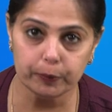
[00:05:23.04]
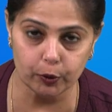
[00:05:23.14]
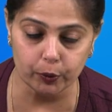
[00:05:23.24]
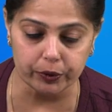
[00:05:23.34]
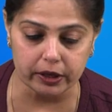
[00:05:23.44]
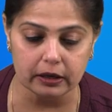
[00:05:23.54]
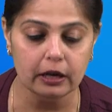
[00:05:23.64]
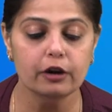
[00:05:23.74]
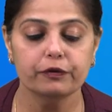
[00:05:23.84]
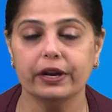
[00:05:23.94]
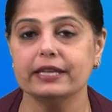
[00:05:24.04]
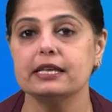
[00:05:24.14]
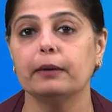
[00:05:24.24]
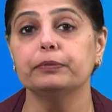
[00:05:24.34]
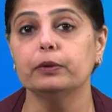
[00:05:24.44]
plural. For
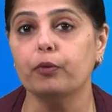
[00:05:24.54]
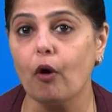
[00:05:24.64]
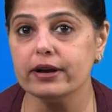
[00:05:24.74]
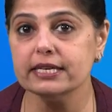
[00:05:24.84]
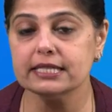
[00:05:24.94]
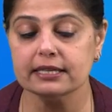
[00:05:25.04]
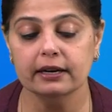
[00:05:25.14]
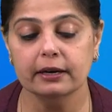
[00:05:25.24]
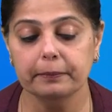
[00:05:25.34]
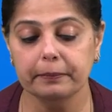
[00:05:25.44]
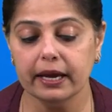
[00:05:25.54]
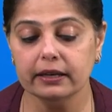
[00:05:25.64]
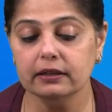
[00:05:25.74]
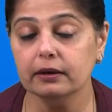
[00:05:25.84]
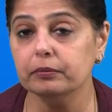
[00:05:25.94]
example, boys,
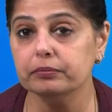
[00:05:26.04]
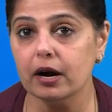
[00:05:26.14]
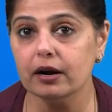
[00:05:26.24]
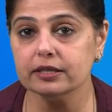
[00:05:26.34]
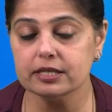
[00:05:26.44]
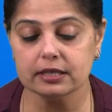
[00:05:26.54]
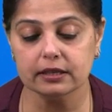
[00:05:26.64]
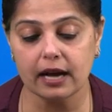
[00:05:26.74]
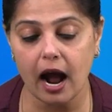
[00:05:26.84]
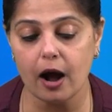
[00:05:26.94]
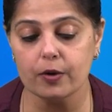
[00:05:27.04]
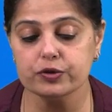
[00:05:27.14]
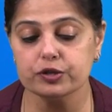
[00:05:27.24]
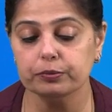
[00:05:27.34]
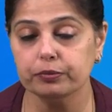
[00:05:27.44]
men, birds,
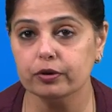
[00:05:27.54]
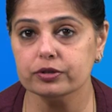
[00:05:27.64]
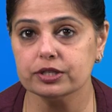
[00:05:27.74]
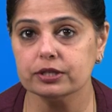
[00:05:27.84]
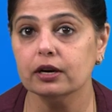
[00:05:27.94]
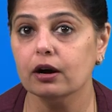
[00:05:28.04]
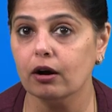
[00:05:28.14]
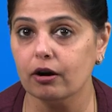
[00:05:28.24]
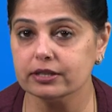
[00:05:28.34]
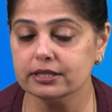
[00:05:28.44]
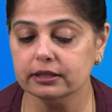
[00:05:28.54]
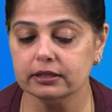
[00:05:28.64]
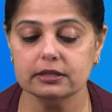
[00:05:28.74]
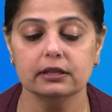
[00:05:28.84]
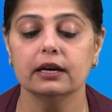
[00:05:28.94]
cows, books,
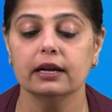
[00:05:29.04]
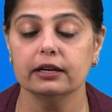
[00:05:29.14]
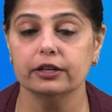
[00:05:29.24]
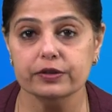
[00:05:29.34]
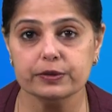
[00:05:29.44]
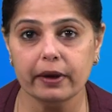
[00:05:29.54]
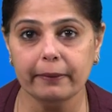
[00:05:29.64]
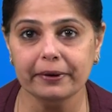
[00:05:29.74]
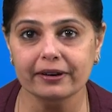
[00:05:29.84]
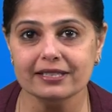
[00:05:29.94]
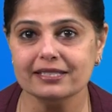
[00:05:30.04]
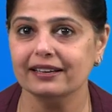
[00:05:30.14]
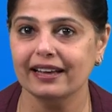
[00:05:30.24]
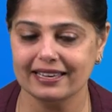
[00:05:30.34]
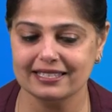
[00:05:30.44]
oxen, newspapers,
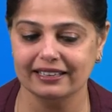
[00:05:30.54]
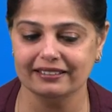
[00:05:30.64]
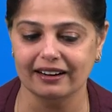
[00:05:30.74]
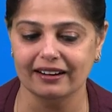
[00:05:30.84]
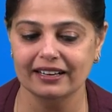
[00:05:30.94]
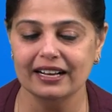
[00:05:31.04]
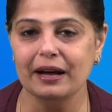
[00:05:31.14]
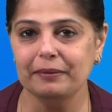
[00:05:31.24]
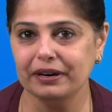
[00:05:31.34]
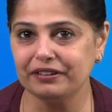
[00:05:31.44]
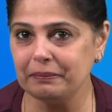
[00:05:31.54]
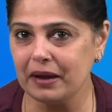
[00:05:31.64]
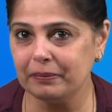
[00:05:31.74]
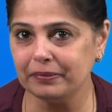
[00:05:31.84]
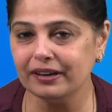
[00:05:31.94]
etc. But
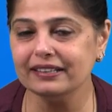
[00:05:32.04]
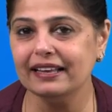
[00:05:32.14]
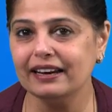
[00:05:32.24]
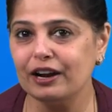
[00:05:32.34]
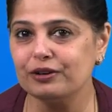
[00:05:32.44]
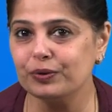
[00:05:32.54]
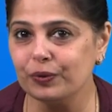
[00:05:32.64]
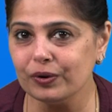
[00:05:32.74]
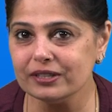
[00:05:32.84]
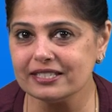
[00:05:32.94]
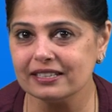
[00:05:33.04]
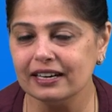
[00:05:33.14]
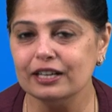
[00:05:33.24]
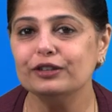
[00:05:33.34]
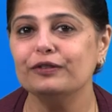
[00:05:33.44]
remember, there are rules
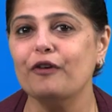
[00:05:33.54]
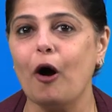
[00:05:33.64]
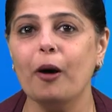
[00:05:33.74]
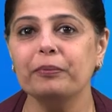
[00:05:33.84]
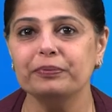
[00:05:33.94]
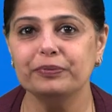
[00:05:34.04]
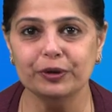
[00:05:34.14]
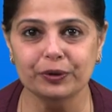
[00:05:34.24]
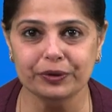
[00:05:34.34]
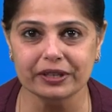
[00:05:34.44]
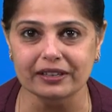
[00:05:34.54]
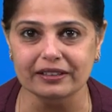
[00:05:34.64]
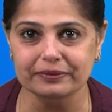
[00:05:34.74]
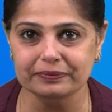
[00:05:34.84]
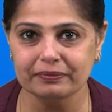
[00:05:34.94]
to form
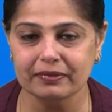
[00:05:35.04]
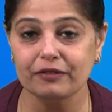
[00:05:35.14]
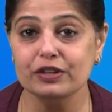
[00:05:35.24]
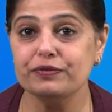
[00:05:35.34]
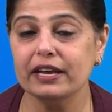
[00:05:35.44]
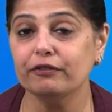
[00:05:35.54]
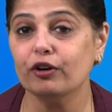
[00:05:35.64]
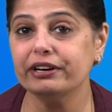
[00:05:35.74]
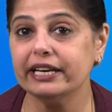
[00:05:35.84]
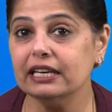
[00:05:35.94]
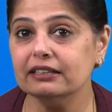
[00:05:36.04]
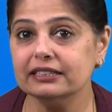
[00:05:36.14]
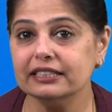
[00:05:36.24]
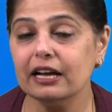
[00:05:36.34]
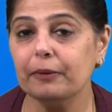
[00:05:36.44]
plural, which we have already
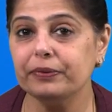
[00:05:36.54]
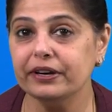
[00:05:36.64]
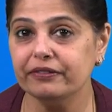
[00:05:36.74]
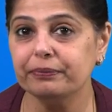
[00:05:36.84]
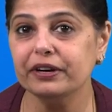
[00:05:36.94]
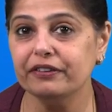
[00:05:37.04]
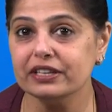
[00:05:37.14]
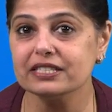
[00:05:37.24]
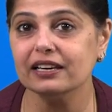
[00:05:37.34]
learnt in our previous